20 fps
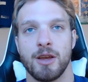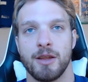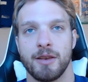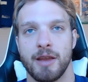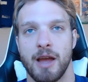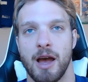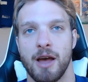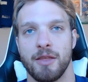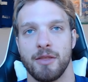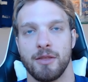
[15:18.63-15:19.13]

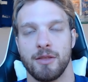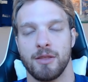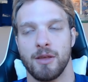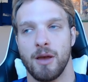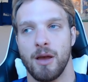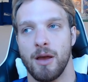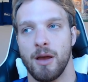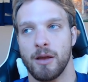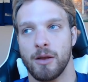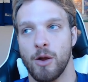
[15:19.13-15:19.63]
Now,
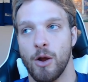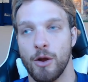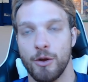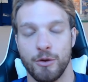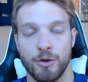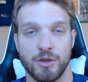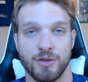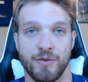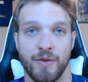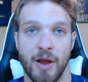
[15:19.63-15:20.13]
the
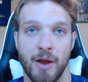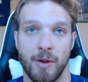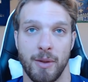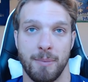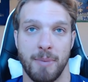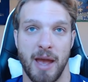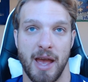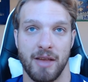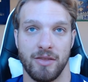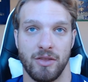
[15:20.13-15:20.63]
Cardinals very
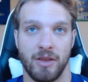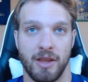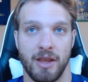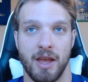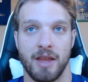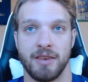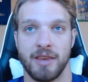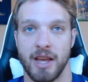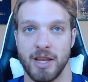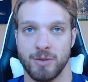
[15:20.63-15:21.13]
badly
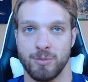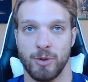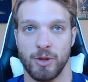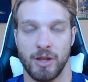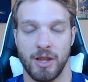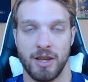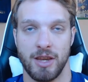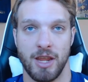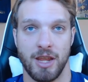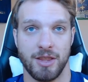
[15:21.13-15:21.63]
and
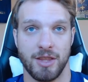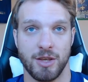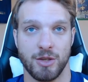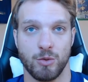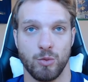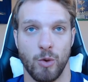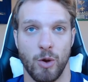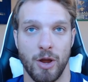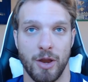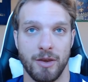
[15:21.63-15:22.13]
desperately need
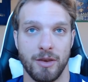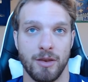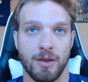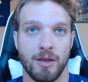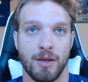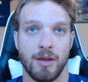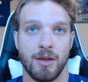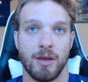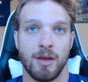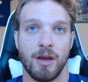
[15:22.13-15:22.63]
this one.
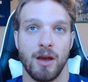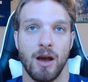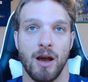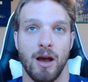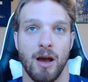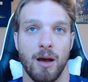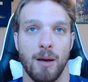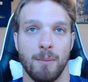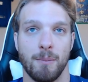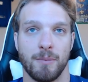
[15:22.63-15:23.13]

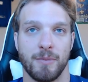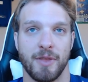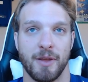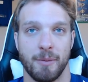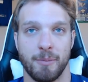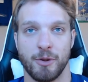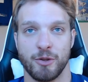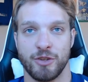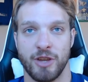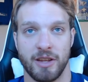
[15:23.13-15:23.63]
They're
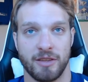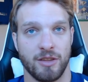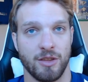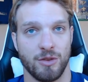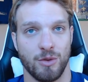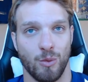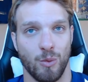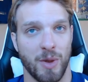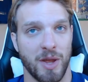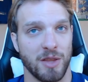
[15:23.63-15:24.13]
projected
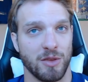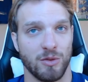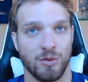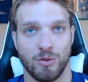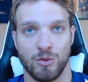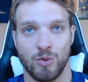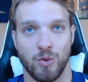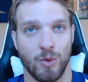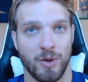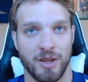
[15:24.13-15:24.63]
to win
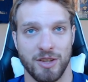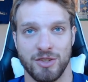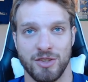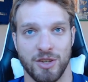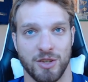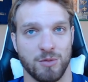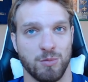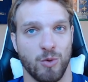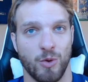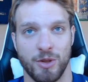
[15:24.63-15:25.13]

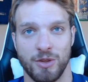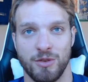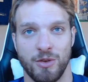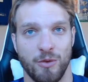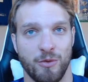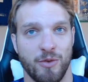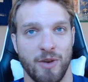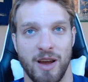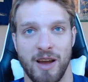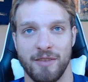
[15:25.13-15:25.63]

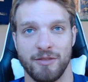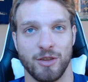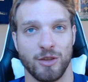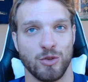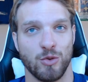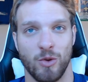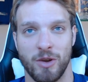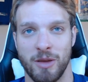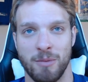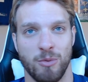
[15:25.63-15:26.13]
26.25 to
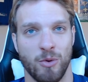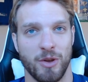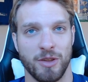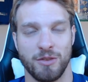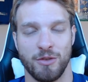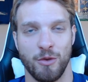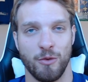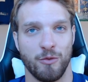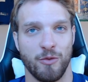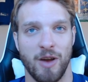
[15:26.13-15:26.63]

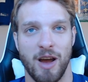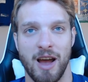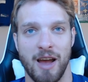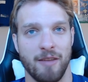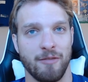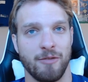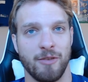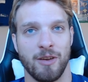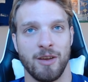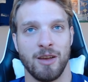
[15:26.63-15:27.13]

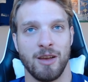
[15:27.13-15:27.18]
20.25.